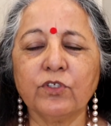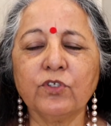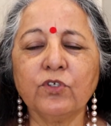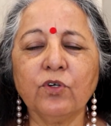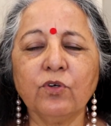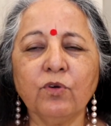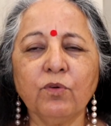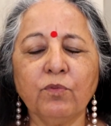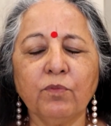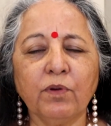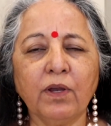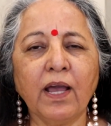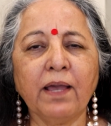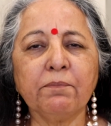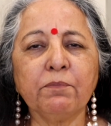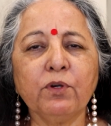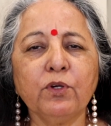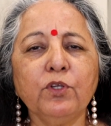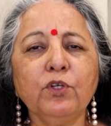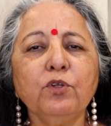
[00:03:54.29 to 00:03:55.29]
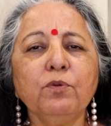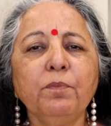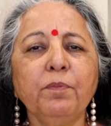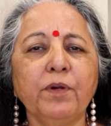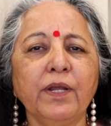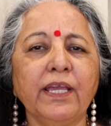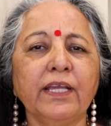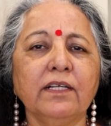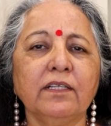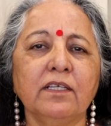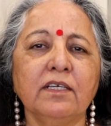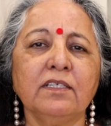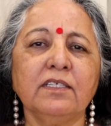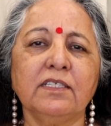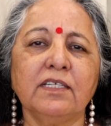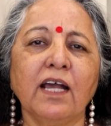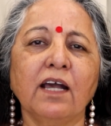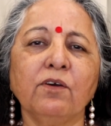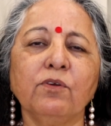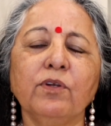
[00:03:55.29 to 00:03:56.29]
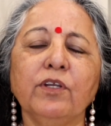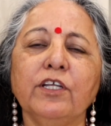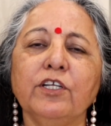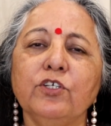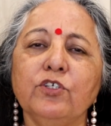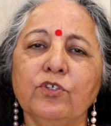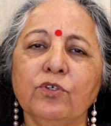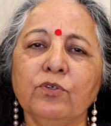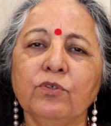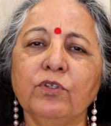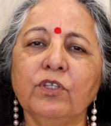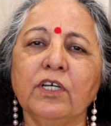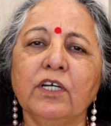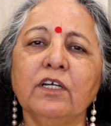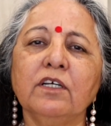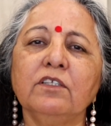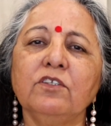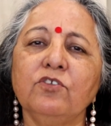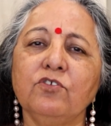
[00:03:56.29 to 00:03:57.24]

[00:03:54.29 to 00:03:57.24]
So I'm going to break this down into the